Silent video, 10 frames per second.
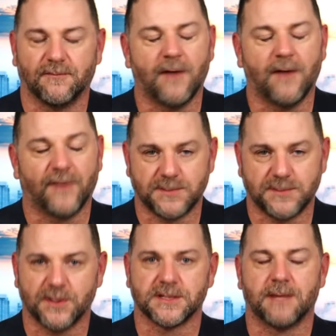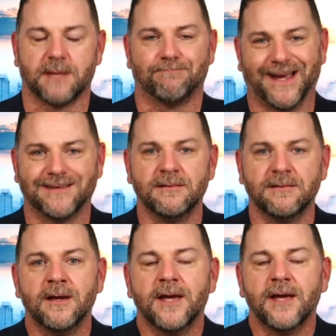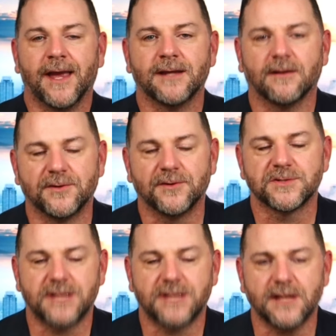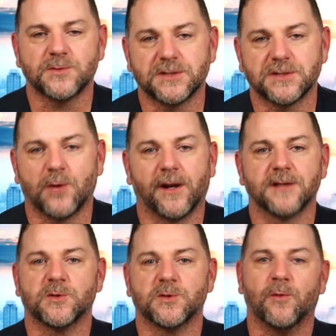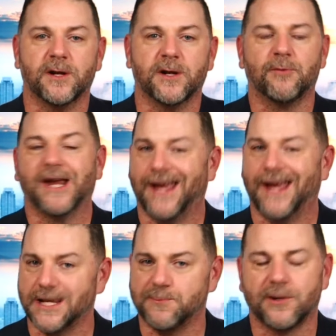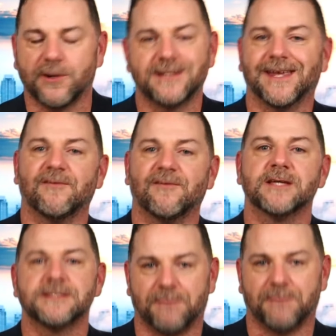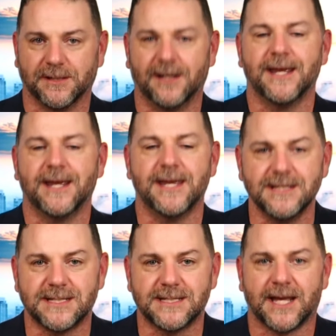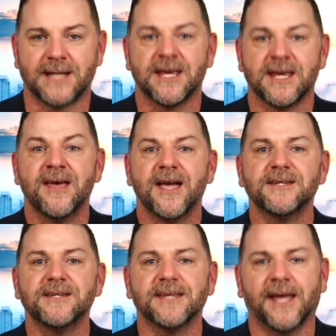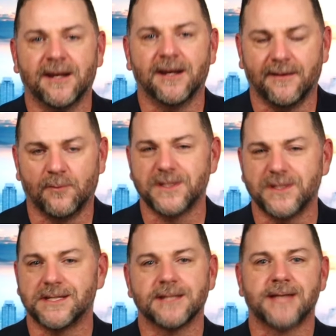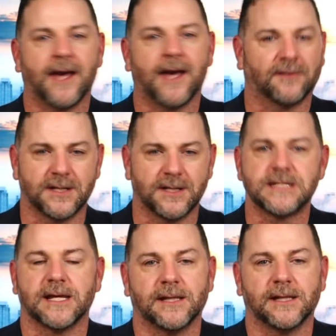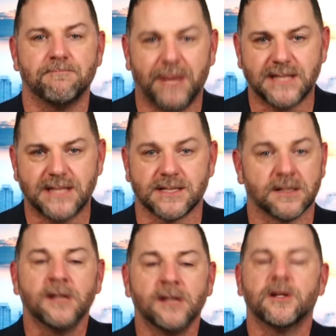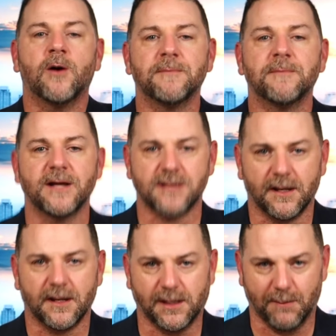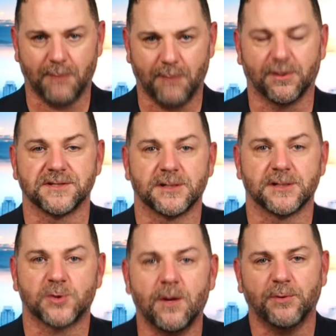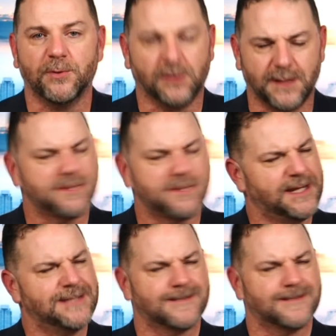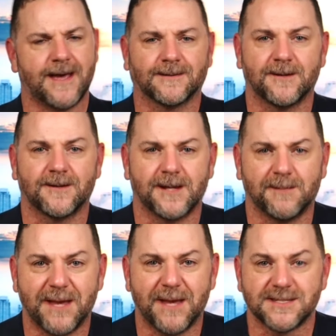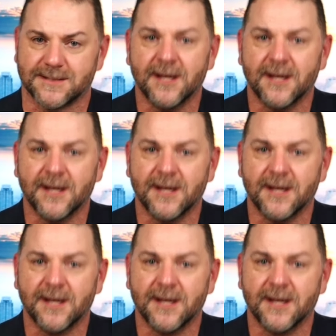Vice President Biden and understands what's going on. So I wanted to bring an expert on to give his opinion and insight into the candidate that we see attacked on a daily basis. No, I'm not talking about President Trump, who claims that he's attacked on a daily basis.